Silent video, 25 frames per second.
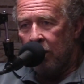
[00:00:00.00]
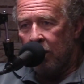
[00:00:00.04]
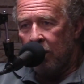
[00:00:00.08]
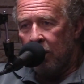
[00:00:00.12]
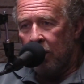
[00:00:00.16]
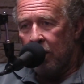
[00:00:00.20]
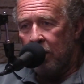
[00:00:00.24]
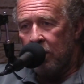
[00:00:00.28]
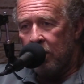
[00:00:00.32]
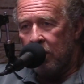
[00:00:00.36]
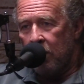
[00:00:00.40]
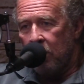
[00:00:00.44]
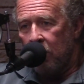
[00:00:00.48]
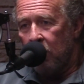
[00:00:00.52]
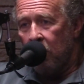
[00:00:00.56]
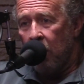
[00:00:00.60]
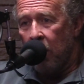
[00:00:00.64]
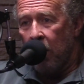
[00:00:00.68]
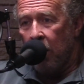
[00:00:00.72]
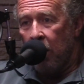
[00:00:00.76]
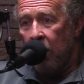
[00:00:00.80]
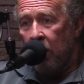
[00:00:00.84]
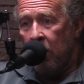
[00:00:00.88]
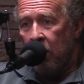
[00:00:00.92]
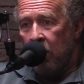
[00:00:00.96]
And I said,
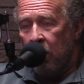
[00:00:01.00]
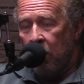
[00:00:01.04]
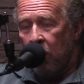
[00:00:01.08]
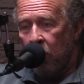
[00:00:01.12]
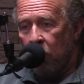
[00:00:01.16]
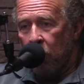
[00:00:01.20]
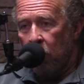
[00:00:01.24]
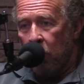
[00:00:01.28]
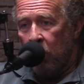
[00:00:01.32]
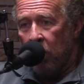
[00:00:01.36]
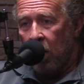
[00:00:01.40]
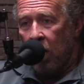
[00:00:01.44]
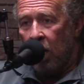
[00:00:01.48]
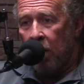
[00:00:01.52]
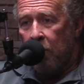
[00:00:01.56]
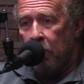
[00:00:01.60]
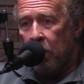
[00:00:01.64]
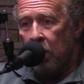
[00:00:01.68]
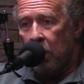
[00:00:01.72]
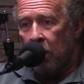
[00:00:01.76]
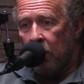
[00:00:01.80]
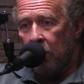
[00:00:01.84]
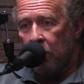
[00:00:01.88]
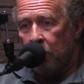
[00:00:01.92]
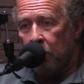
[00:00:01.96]
okay. So he gave
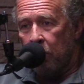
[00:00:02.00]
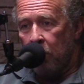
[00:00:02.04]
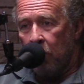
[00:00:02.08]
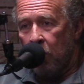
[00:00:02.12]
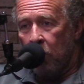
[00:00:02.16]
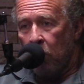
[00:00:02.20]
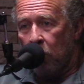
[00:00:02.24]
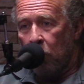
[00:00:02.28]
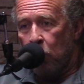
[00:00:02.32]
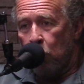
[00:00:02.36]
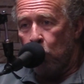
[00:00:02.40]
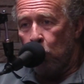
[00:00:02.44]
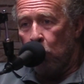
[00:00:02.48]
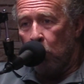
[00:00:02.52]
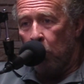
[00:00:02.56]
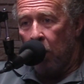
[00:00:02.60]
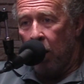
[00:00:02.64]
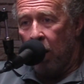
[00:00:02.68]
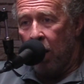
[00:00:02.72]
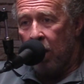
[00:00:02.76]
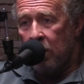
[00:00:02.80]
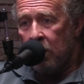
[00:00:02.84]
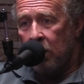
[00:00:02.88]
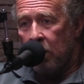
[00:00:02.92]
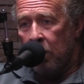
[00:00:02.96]
me a, you know,
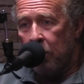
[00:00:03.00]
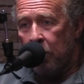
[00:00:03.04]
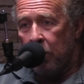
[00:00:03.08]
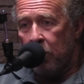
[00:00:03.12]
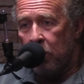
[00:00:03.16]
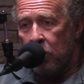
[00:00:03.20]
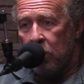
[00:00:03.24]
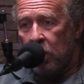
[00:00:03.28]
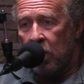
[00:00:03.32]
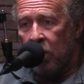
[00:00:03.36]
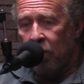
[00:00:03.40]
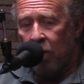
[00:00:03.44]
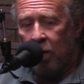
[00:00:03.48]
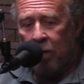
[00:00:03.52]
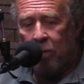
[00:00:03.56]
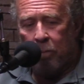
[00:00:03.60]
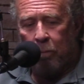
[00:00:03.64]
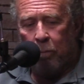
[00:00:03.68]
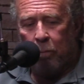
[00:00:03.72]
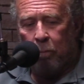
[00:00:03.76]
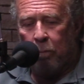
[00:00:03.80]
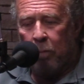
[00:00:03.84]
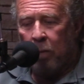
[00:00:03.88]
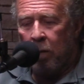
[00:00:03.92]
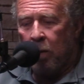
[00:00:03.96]
toolbox and a bunch of stuff. I was
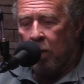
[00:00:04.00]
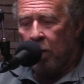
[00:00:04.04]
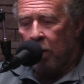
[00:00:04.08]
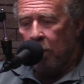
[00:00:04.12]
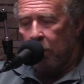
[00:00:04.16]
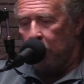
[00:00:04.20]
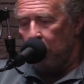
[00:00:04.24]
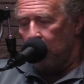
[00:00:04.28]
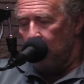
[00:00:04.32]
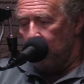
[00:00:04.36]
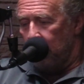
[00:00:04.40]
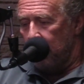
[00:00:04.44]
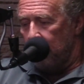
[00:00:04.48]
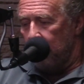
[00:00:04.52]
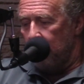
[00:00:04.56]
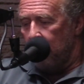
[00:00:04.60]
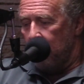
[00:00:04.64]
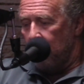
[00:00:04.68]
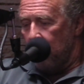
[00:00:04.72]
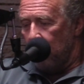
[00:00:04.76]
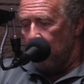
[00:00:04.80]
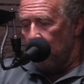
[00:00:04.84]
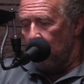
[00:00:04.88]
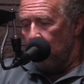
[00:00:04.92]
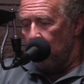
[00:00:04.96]
building,
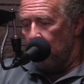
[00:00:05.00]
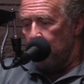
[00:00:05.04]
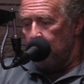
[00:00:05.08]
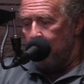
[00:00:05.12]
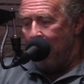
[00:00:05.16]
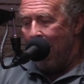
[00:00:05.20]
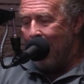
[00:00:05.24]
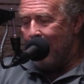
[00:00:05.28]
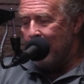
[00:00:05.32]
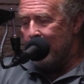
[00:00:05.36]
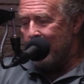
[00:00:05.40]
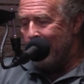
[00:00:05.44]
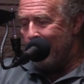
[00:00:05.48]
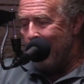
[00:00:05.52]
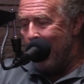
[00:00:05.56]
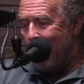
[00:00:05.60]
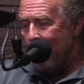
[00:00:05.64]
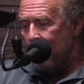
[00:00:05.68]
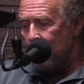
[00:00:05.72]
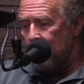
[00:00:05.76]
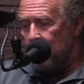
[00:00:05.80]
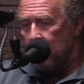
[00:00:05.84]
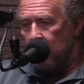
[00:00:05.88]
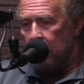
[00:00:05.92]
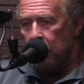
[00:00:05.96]
you know,
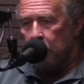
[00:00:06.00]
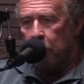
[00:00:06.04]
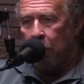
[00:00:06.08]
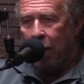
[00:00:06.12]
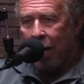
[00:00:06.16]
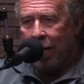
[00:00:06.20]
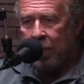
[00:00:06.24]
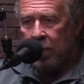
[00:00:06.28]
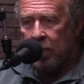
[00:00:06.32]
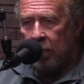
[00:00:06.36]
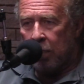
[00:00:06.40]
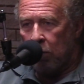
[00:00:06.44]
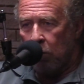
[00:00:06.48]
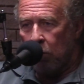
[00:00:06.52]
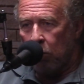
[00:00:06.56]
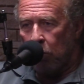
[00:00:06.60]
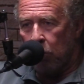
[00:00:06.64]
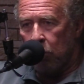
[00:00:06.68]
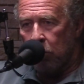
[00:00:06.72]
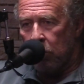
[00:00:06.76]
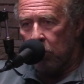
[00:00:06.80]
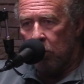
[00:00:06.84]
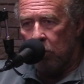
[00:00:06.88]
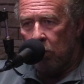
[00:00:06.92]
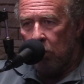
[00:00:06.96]
bassinets and
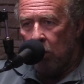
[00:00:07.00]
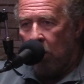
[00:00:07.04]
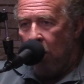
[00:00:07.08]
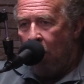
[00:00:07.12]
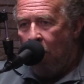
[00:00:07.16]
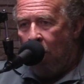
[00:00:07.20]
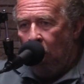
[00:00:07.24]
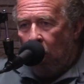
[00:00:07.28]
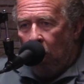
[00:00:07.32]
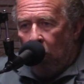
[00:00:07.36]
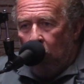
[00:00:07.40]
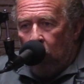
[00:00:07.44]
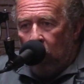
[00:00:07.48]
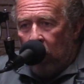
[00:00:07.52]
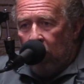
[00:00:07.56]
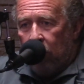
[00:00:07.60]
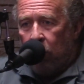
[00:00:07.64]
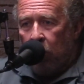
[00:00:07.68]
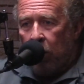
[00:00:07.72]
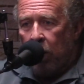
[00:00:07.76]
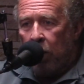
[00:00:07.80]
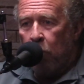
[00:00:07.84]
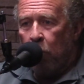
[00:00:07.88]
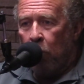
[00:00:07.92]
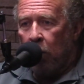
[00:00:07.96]
bicycles and
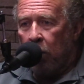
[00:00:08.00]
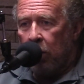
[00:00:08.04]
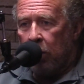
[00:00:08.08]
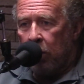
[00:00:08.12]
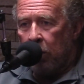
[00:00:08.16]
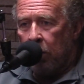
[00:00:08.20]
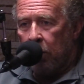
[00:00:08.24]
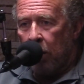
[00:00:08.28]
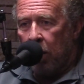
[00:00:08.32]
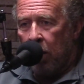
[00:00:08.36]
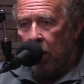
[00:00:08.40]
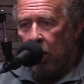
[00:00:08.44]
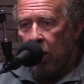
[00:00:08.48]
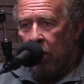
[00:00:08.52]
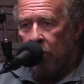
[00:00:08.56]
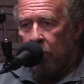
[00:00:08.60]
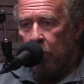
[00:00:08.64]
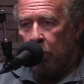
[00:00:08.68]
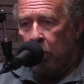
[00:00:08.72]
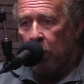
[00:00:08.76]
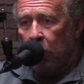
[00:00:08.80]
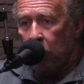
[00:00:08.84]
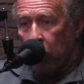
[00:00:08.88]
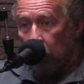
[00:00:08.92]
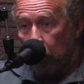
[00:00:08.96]
whatever he wanted to have
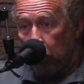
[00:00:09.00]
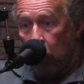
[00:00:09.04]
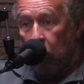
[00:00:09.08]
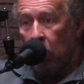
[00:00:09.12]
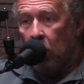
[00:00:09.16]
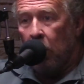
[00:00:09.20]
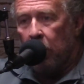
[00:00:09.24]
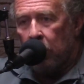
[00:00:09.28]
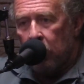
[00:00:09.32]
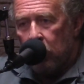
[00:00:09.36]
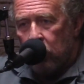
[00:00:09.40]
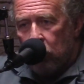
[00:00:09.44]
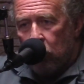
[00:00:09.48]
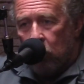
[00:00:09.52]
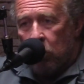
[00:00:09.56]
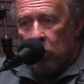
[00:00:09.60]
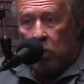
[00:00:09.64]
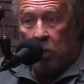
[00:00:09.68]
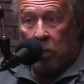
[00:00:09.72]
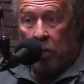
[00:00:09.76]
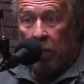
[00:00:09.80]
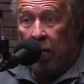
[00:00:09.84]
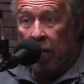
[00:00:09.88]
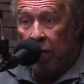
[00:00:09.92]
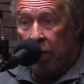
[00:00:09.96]
built to put on the store.
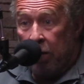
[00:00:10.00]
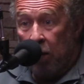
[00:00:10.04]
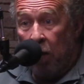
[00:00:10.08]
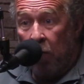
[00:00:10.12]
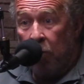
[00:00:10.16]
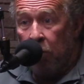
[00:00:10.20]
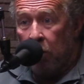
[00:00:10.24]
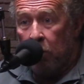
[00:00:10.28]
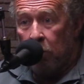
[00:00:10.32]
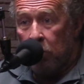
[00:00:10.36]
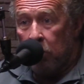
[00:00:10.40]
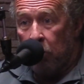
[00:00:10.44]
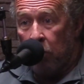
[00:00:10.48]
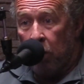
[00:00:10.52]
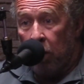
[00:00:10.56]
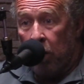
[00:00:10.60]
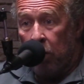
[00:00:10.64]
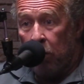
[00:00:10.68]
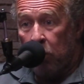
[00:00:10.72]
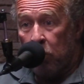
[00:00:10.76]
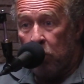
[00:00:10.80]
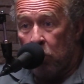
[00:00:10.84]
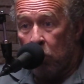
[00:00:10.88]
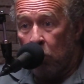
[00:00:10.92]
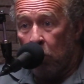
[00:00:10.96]
So they had nothing. It was a brand
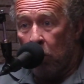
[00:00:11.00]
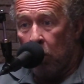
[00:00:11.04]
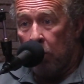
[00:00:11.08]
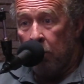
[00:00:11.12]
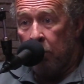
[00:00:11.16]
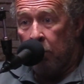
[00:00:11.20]
new store.